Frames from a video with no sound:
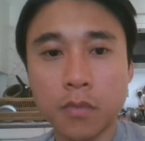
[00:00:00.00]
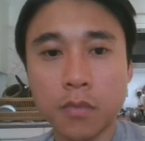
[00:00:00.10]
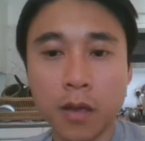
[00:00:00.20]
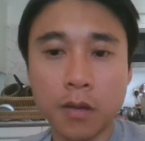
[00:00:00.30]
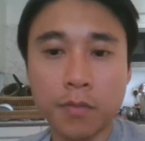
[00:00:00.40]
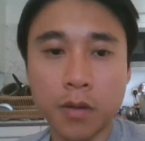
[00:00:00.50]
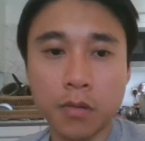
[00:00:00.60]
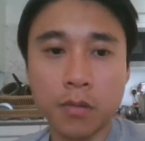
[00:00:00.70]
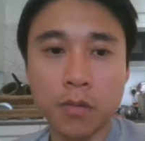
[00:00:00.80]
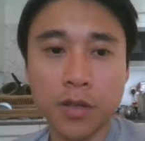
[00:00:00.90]
But
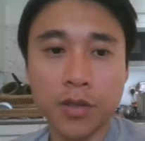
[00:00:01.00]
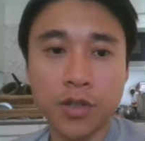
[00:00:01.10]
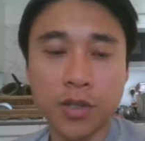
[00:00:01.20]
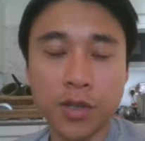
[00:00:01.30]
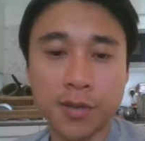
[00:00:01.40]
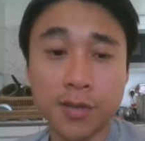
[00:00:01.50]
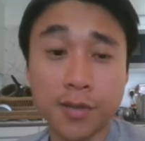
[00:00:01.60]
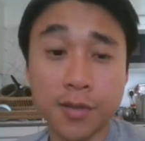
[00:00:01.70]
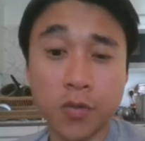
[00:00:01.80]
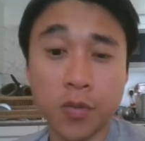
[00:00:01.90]
when he checks
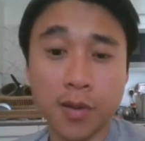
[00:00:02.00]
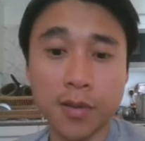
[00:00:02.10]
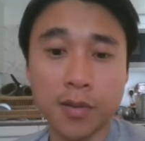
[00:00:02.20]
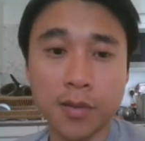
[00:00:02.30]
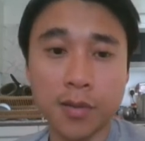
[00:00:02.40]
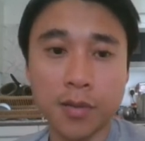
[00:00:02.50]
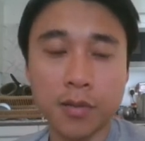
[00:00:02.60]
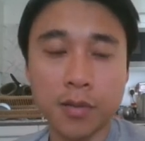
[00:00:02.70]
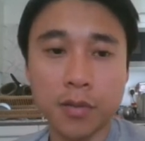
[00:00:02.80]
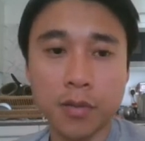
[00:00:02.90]
twice,
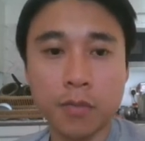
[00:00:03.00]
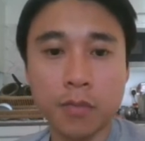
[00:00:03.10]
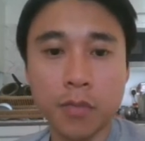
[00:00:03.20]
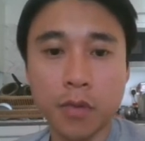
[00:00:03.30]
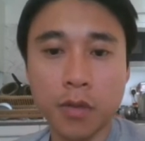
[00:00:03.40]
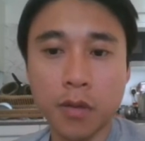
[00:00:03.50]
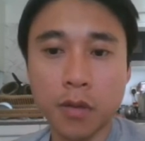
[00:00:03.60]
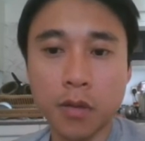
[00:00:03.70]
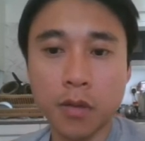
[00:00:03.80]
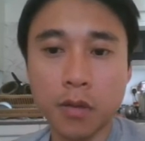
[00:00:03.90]
I think
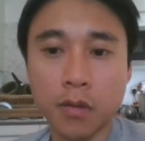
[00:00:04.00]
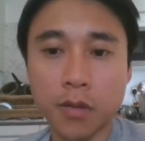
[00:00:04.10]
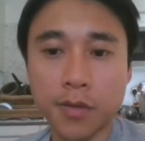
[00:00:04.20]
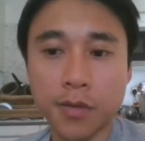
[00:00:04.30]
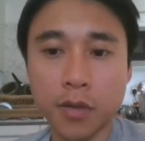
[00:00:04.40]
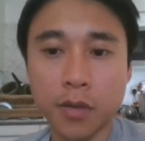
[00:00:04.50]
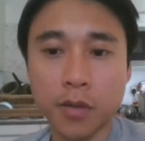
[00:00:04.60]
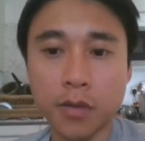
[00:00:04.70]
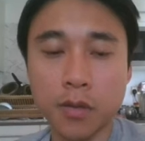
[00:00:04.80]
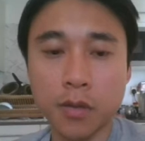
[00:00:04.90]
this is a good
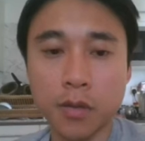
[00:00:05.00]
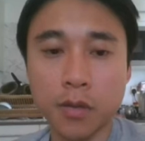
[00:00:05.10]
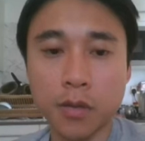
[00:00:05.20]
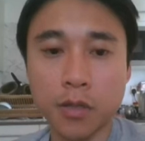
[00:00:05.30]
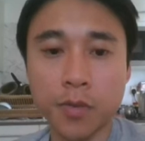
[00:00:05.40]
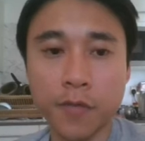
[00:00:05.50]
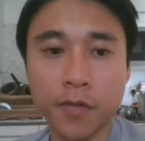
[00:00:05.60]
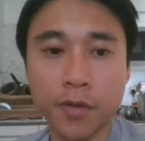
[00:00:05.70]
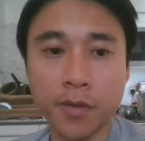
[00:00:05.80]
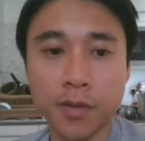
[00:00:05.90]
spot for
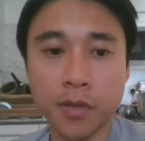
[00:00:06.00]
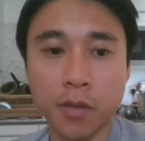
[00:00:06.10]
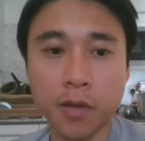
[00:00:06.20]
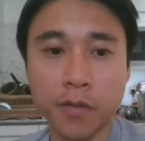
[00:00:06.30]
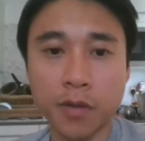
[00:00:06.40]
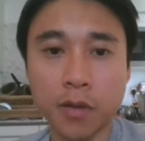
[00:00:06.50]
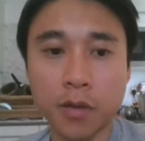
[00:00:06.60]
us to start bluffing here.